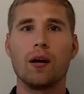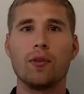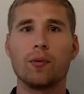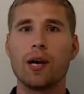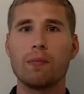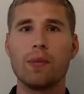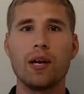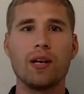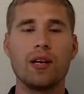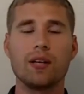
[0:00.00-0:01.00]
They're
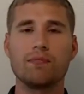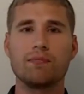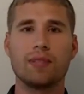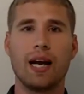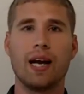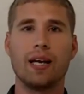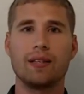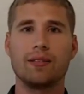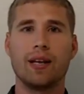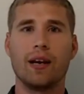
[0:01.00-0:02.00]
recommending
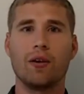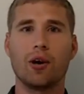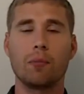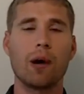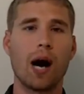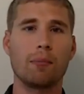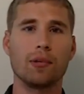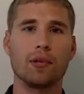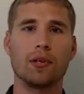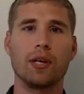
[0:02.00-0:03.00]
diets that are
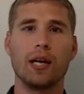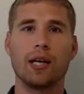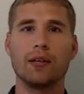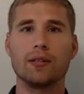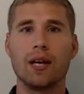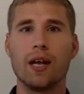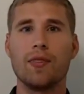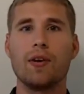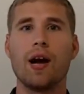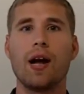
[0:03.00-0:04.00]
popular, and
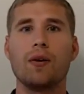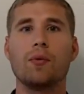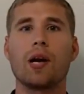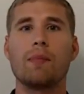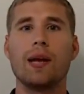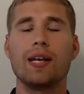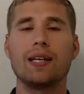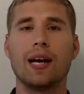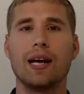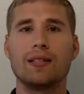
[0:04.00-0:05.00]
they're not recommending
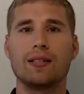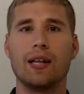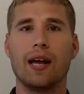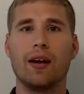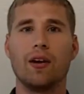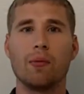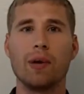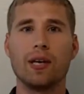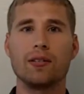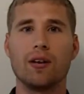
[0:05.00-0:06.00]
diets that are
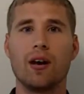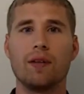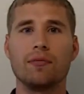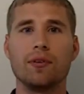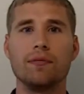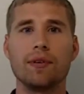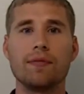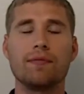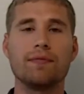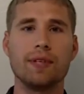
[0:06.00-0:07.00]
based off of
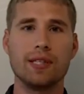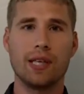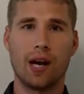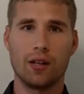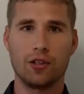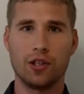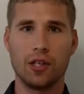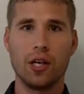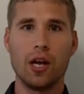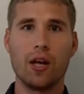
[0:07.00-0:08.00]

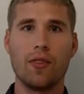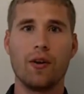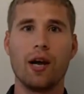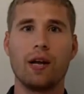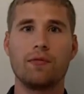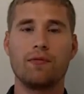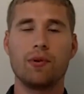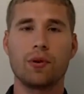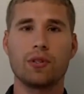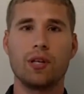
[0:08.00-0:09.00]
physiology. They're not
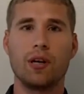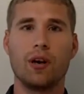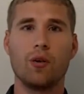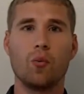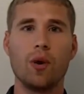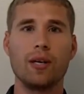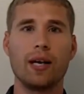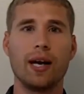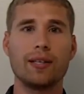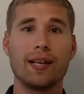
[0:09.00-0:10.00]
focusing on what
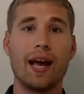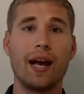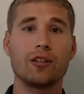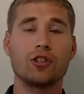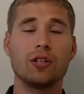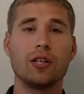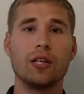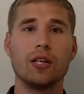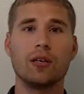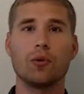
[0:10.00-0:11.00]
diets
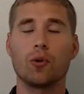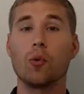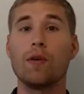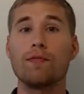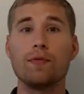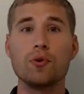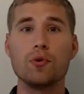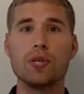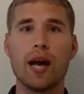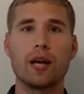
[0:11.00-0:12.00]
actually or what
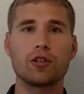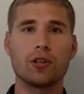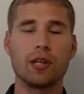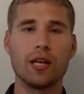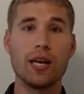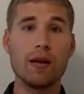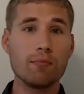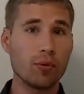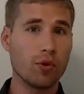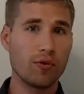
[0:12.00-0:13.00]
foods actually
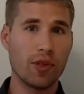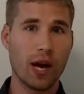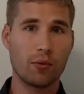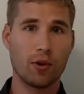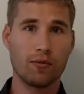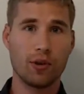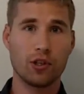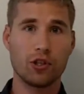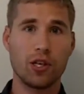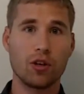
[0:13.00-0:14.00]
improve thyroid
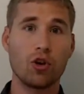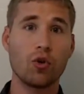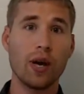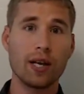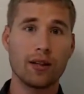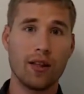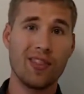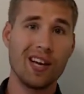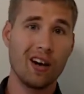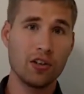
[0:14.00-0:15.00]
function and correct
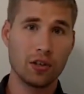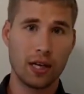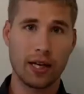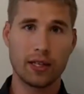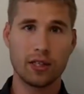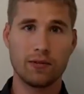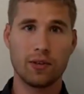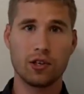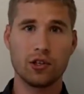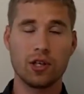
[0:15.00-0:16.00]
the underlying
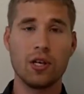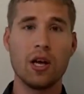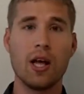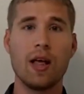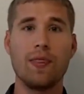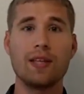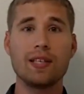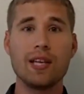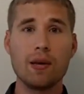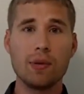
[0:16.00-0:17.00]
dysfunction that's
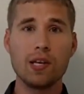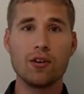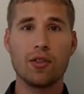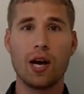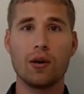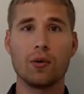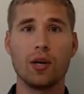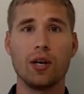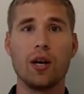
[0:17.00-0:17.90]
inhibiting your thyroid.